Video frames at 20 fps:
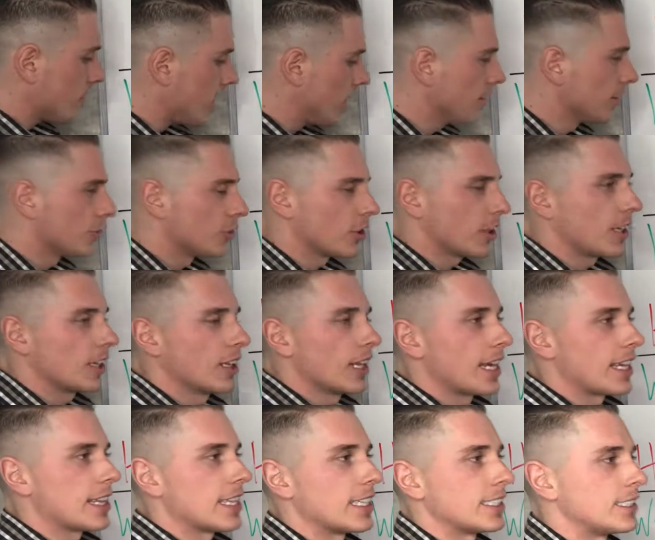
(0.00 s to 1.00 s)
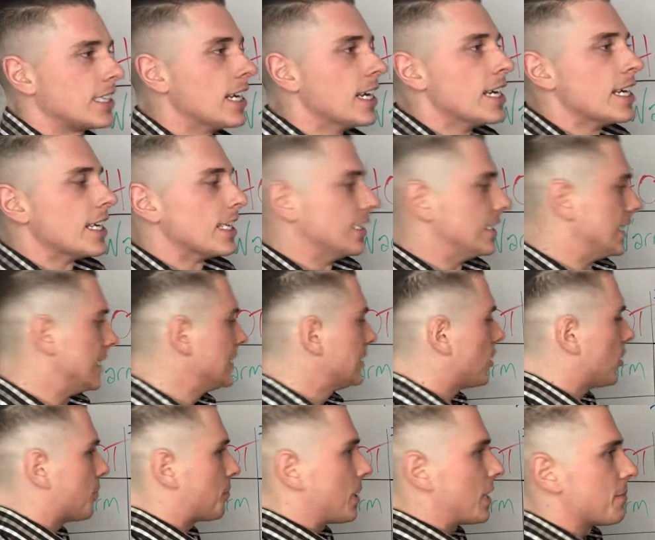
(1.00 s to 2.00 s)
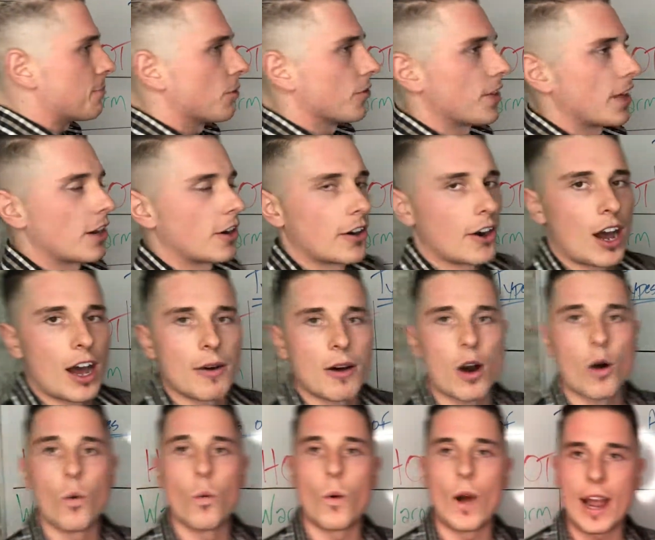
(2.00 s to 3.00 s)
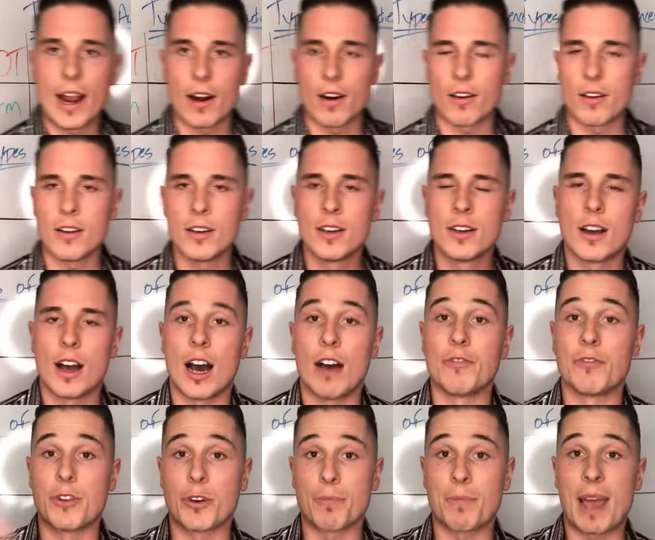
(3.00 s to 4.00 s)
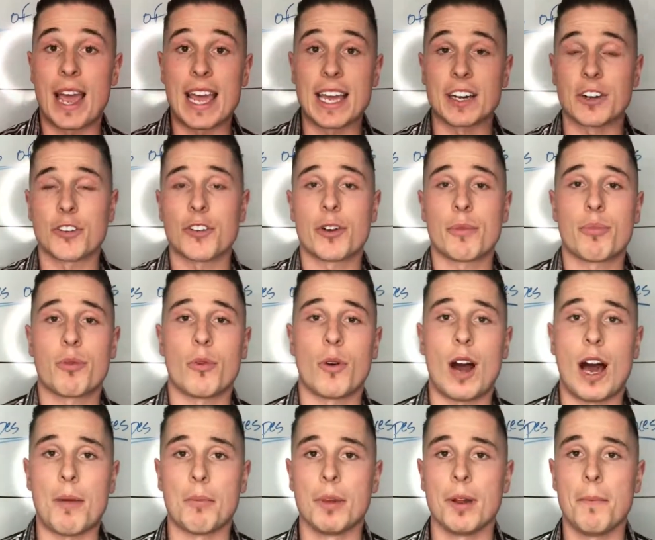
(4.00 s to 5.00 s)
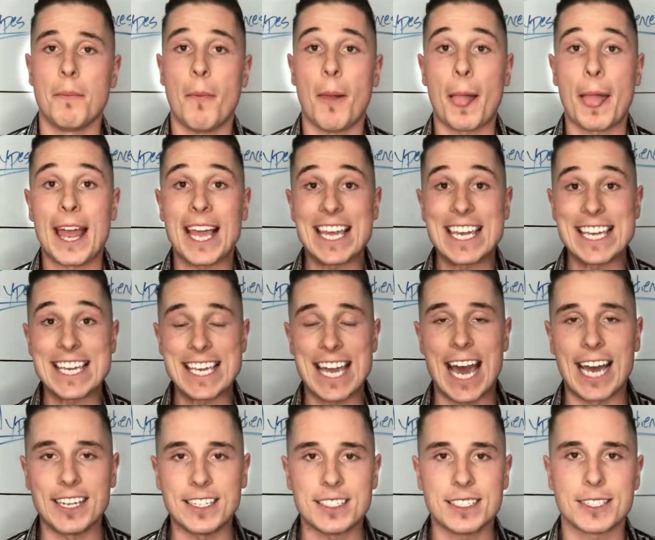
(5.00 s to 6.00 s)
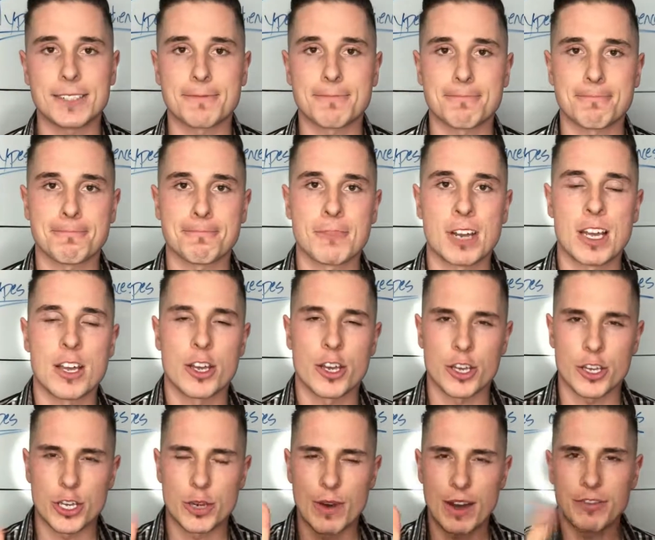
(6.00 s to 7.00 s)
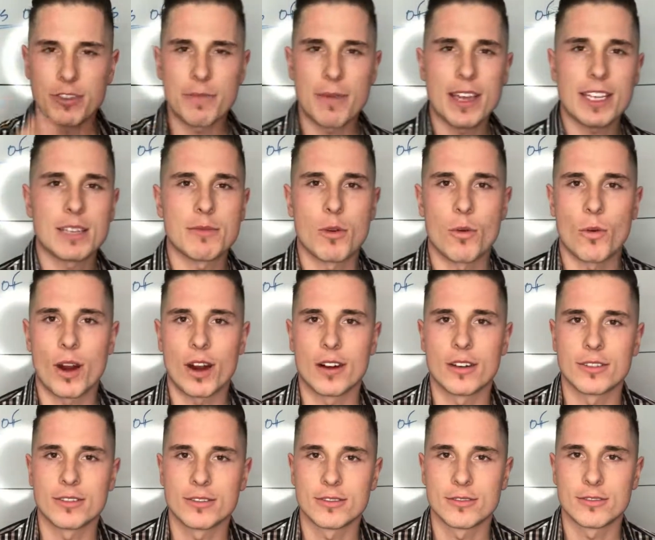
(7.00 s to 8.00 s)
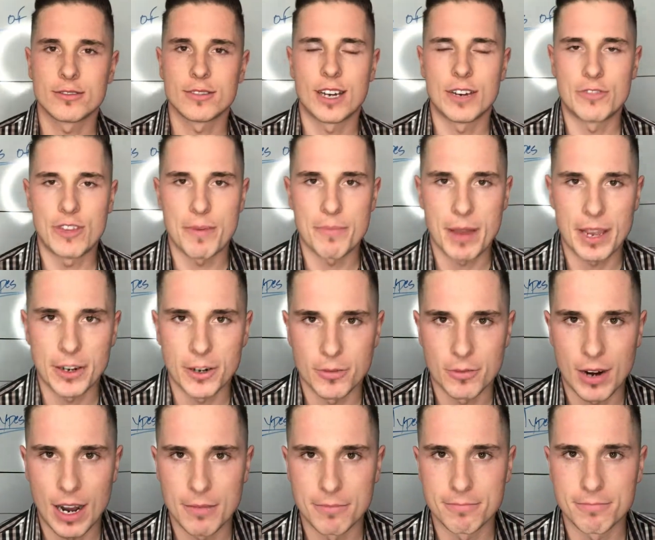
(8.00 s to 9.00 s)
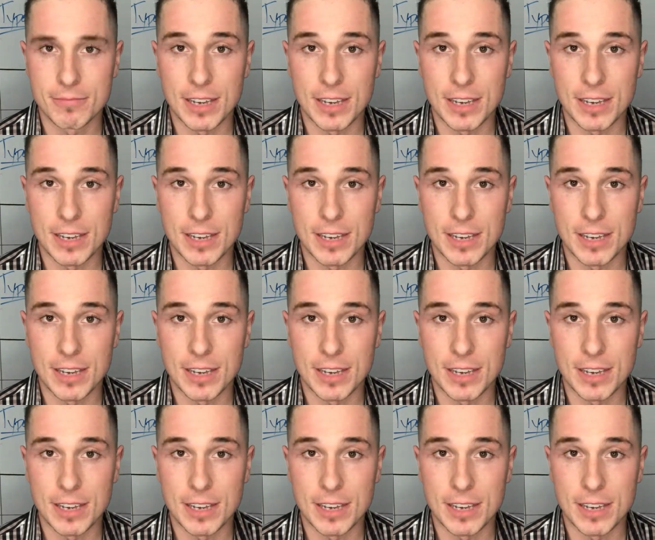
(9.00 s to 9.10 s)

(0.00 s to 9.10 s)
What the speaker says: Let's look at it like this. These are people that are not aware of their pain or their problem yet. You have to make them aware of that pain or problem.